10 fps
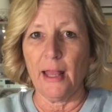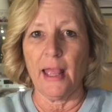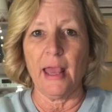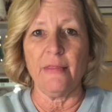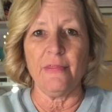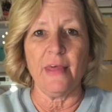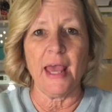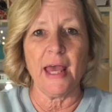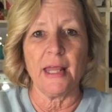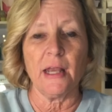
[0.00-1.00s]
And
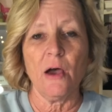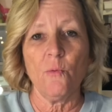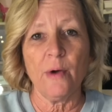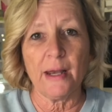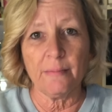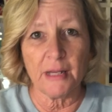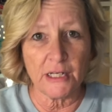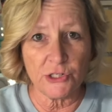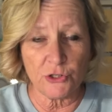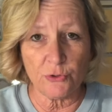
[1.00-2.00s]
then what I'm going to
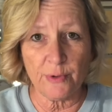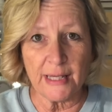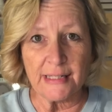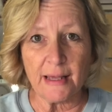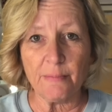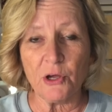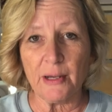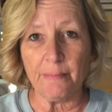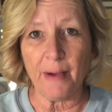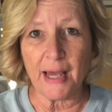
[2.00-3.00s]
do is I'm going to
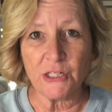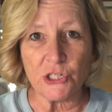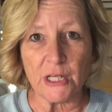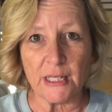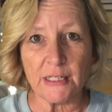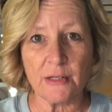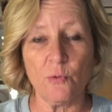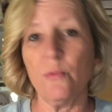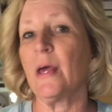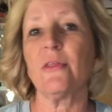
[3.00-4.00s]
punch it
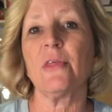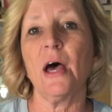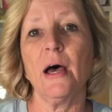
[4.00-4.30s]
with